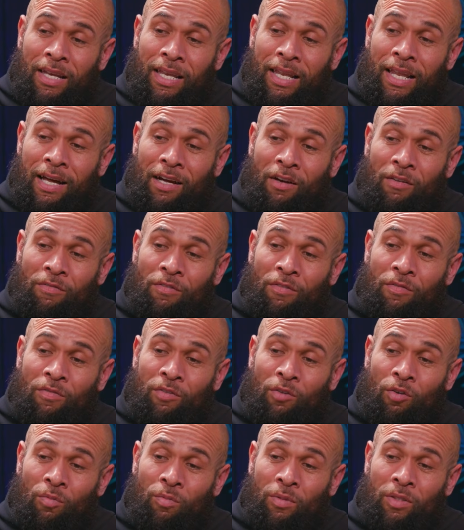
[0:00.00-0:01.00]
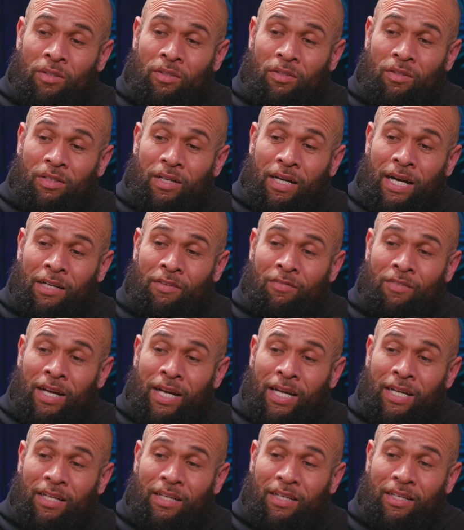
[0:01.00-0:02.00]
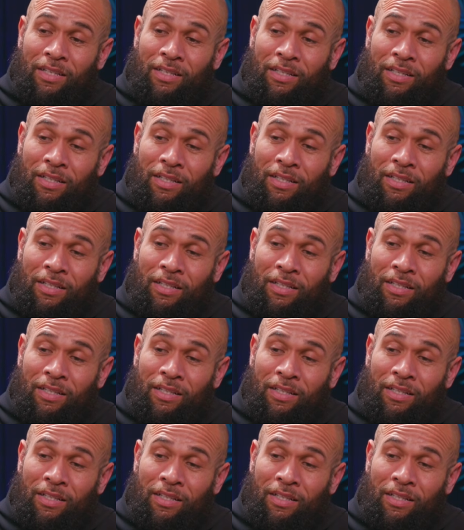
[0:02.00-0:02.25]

lack of fulfillment, kind of like